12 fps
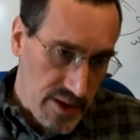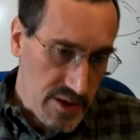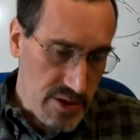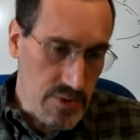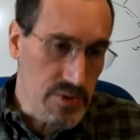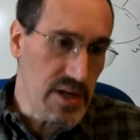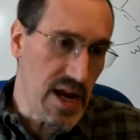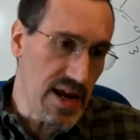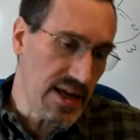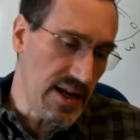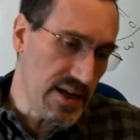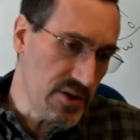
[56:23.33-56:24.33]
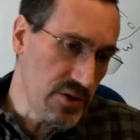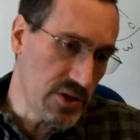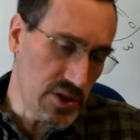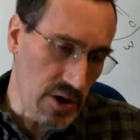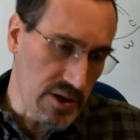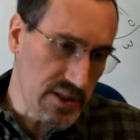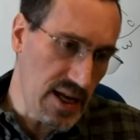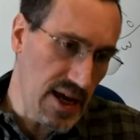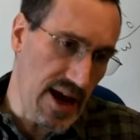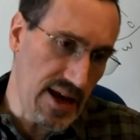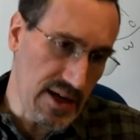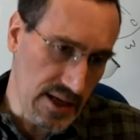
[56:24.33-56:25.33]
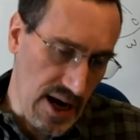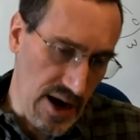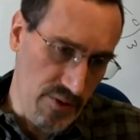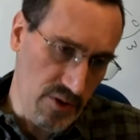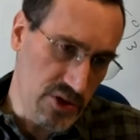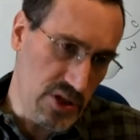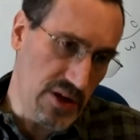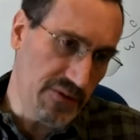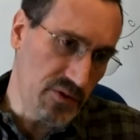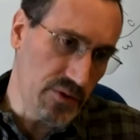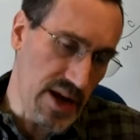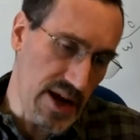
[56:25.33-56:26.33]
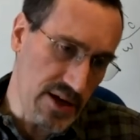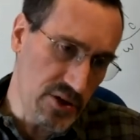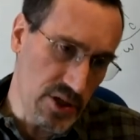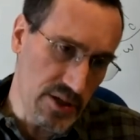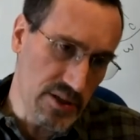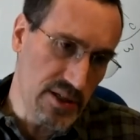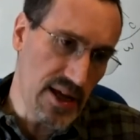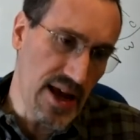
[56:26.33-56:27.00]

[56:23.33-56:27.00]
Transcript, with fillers: you take it, you start to add a chiral shift reagent,